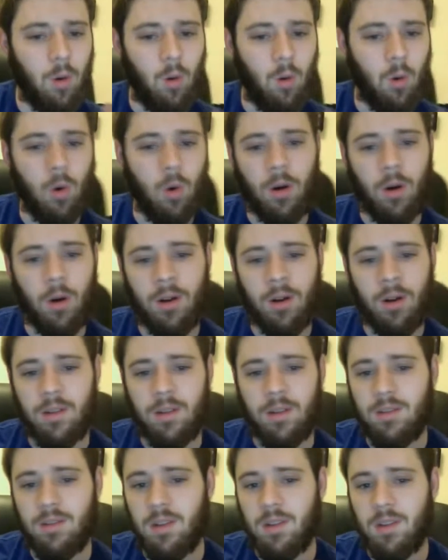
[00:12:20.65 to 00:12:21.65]
or
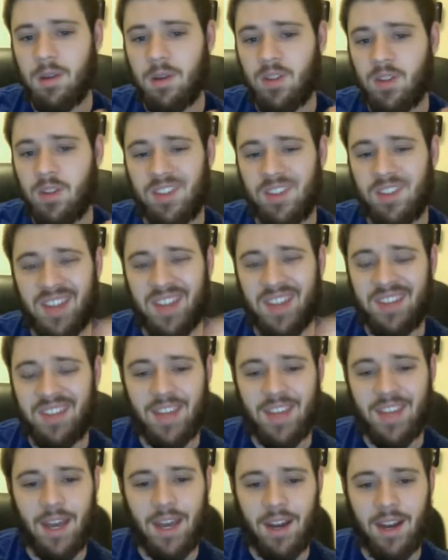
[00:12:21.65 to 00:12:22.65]
you could just
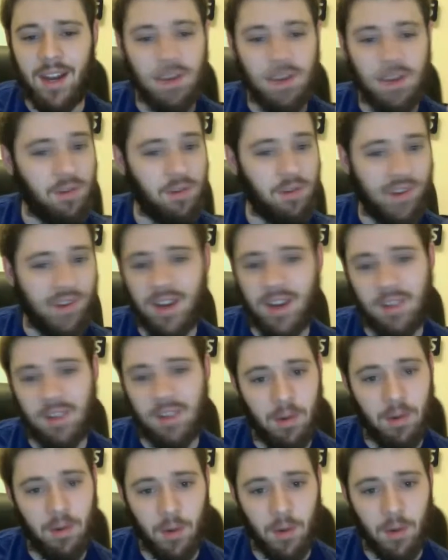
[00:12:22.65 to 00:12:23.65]
test that and you would find out
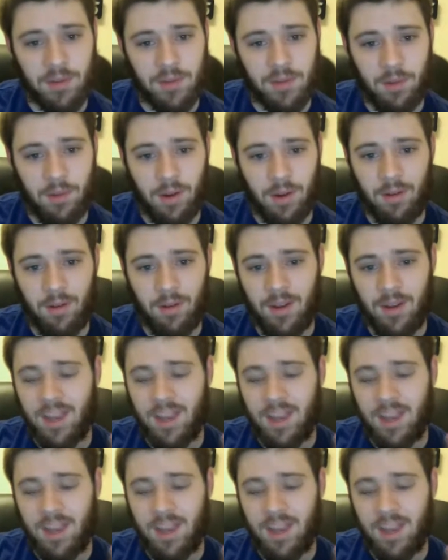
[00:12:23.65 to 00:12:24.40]
that it works for you.